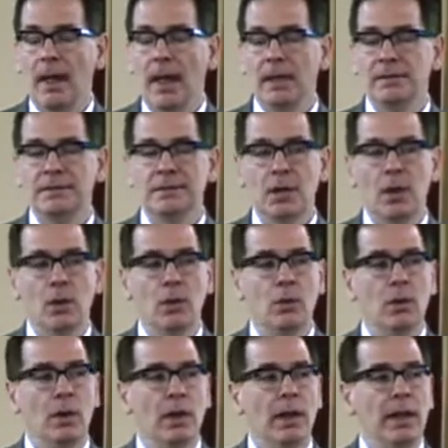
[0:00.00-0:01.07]
And
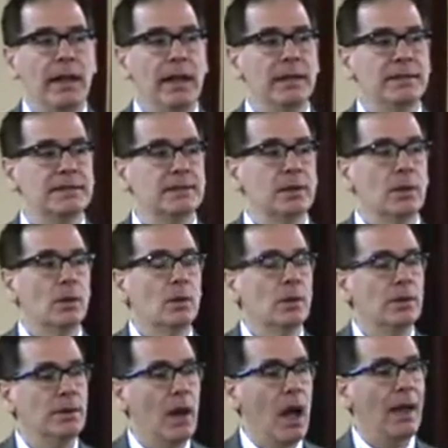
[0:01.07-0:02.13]
so it's
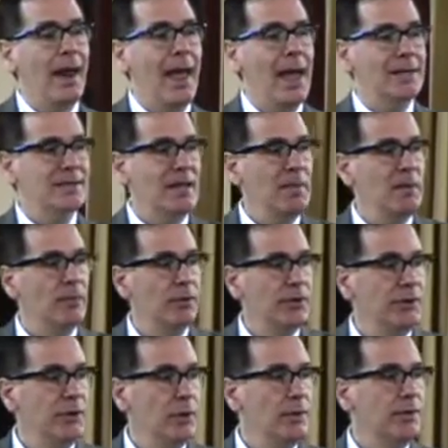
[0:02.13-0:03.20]
not asking people
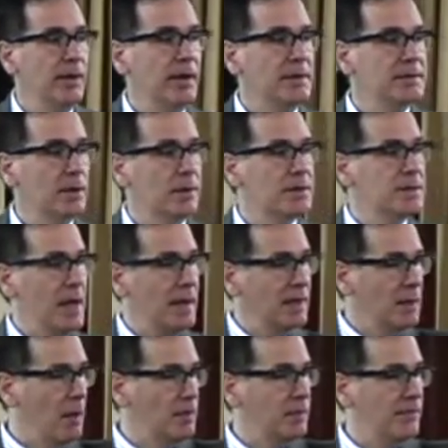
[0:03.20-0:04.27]
to do things that are
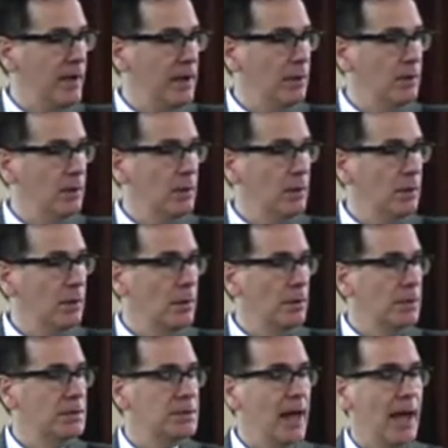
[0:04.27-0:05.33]
setting them up to fail,
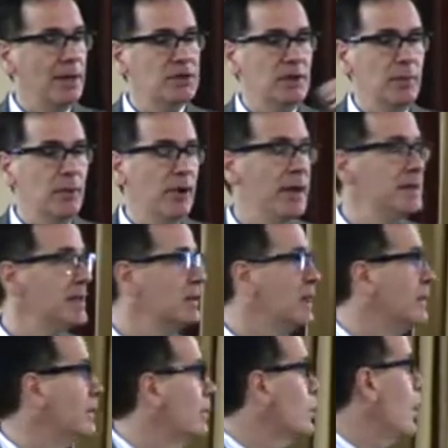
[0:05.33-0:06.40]
to actually placing
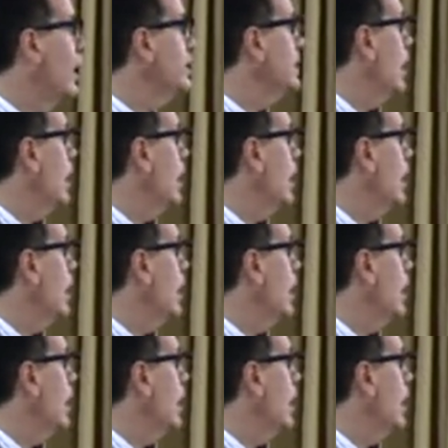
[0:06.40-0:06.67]
them at the right